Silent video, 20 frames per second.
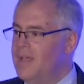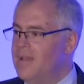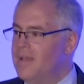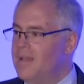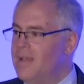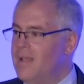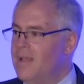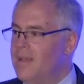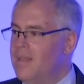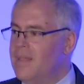
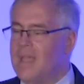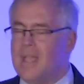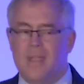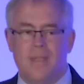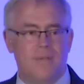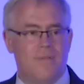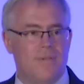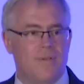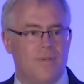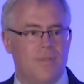and thank
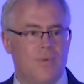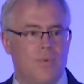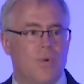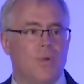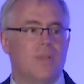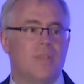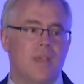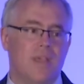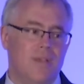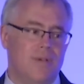you for the
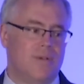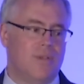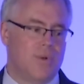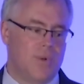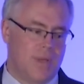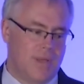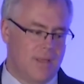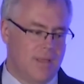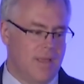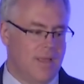work that you're
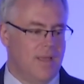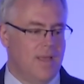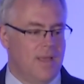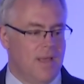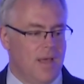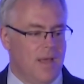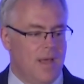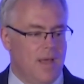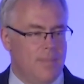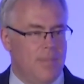doing
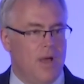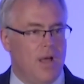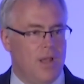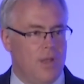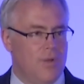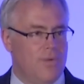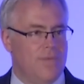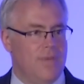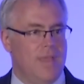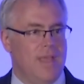all
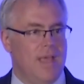over the